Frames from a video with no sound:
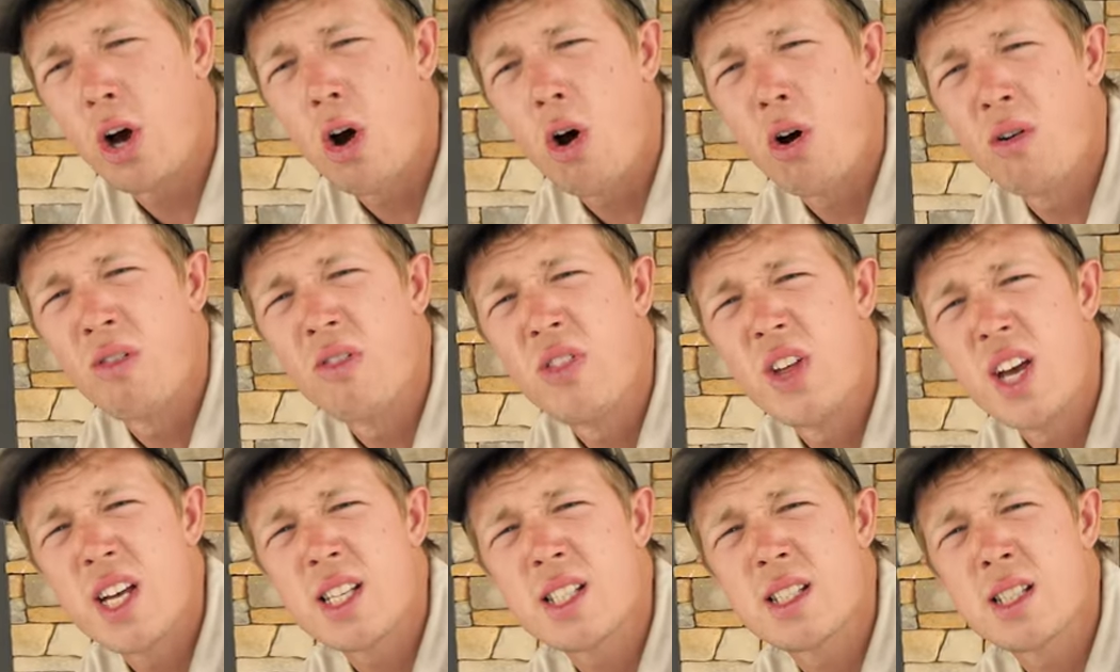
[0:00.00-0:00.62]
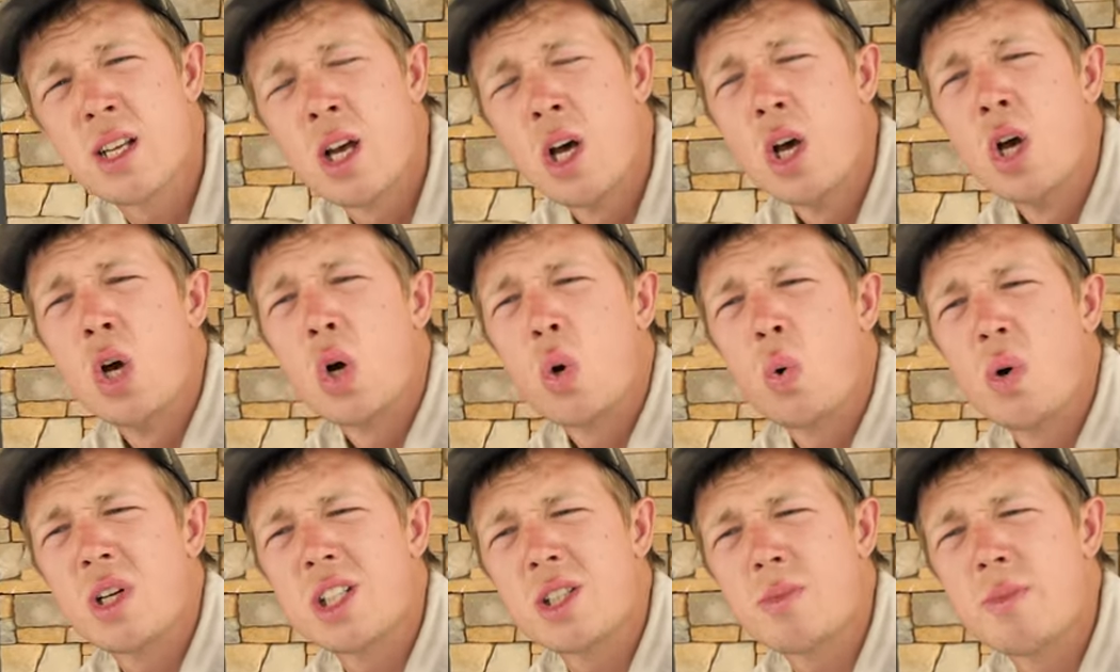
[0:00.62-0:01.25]
all of this,
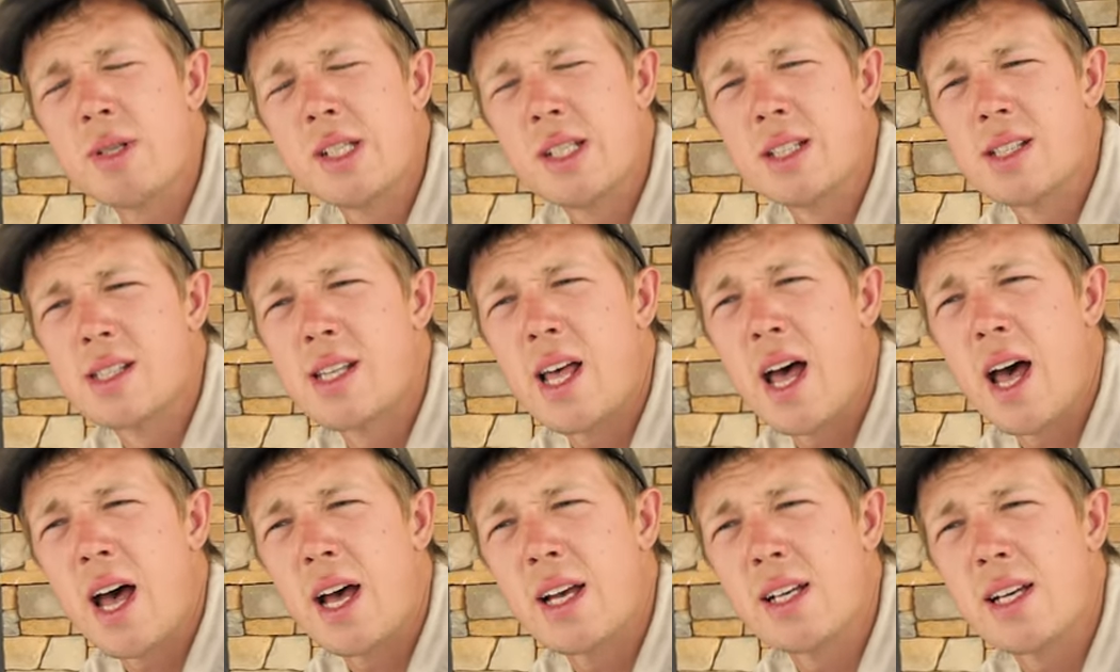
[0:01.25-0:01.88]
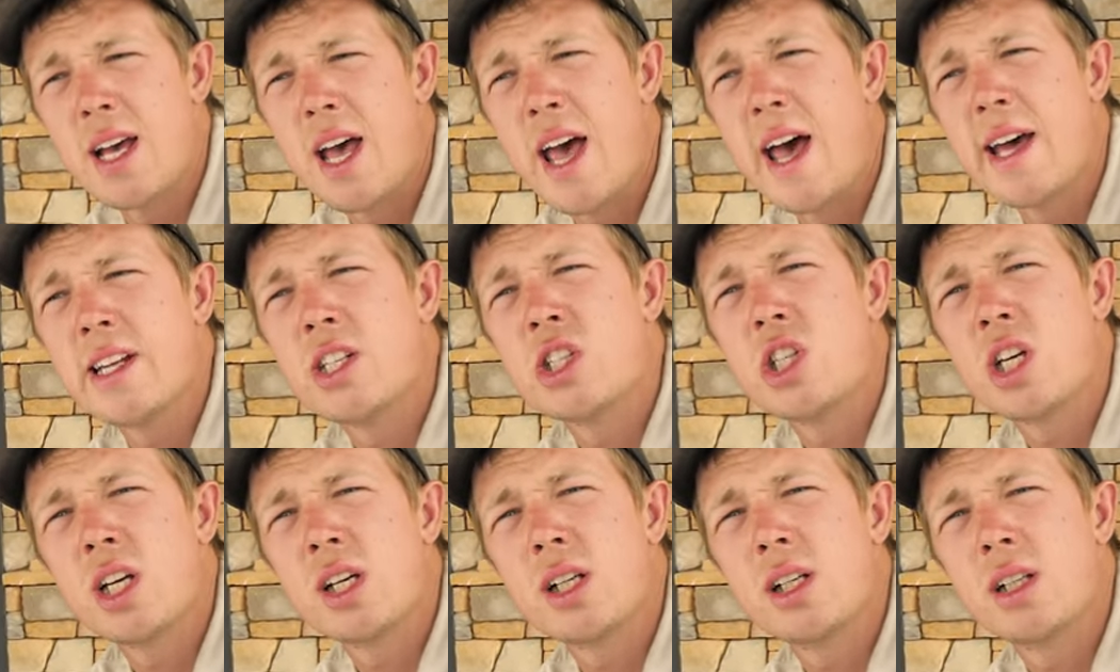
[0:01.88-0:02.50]
which means that
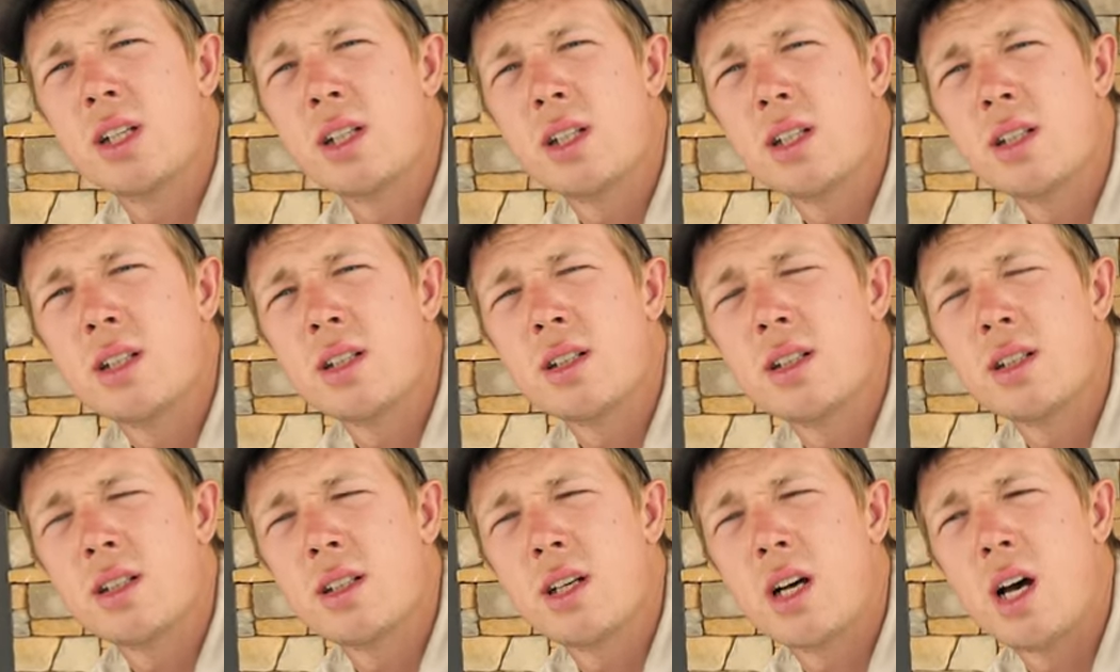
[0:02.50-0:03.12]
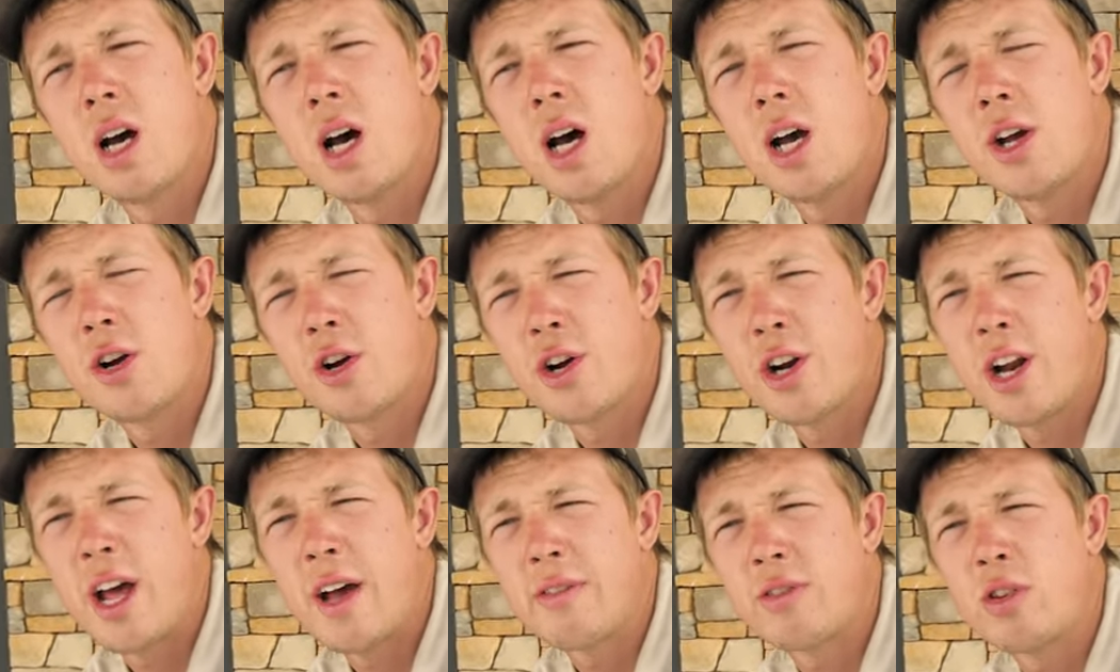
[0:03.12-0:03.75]
edging uh, you're
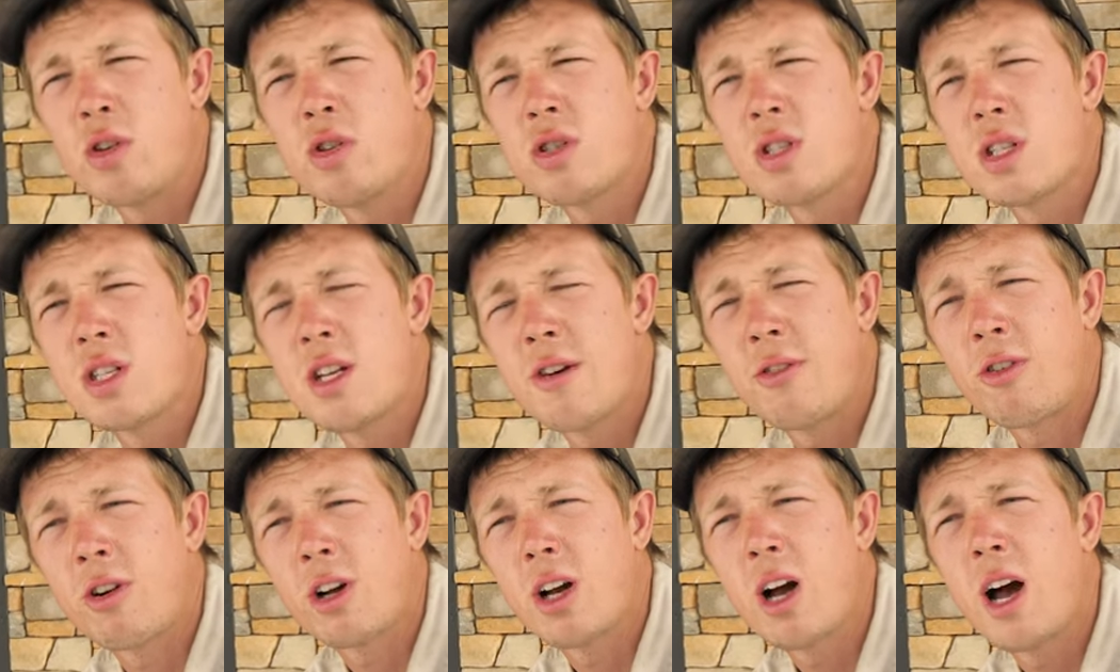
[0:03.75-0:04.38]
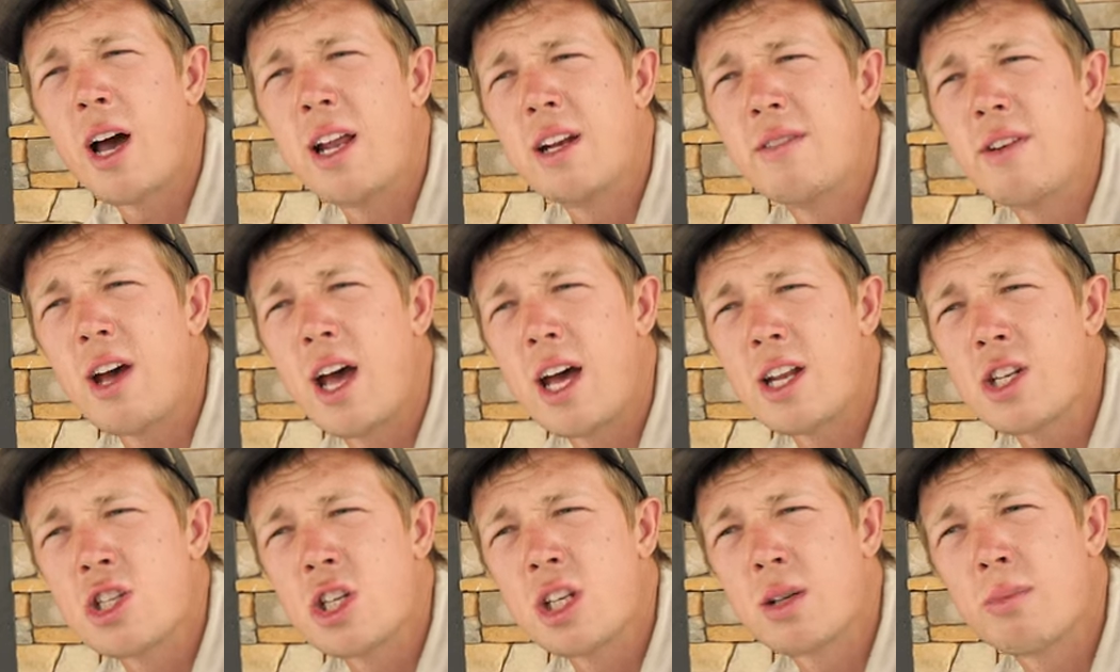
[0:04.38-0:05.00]
going to have to use a different kind of
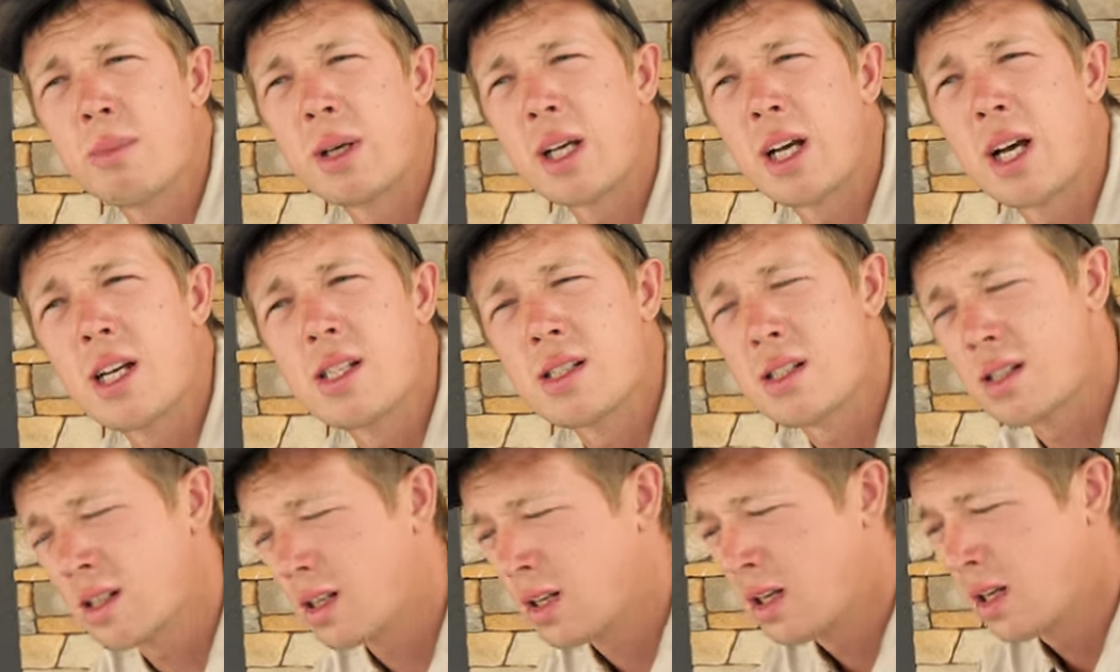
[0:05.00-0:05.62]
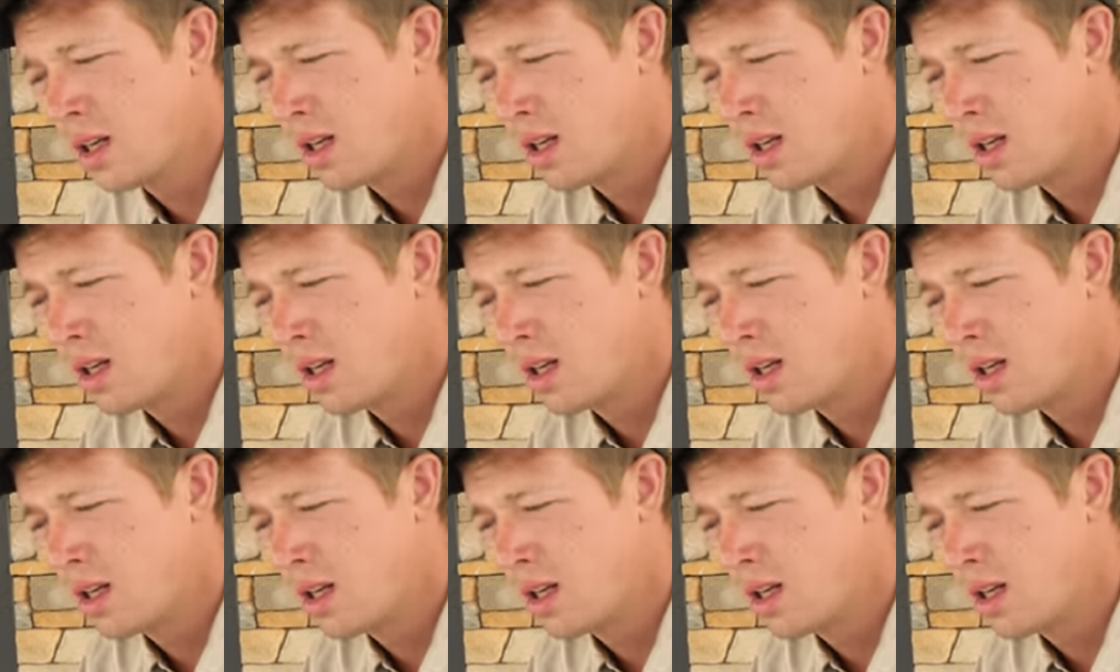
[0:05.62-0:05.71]
edging because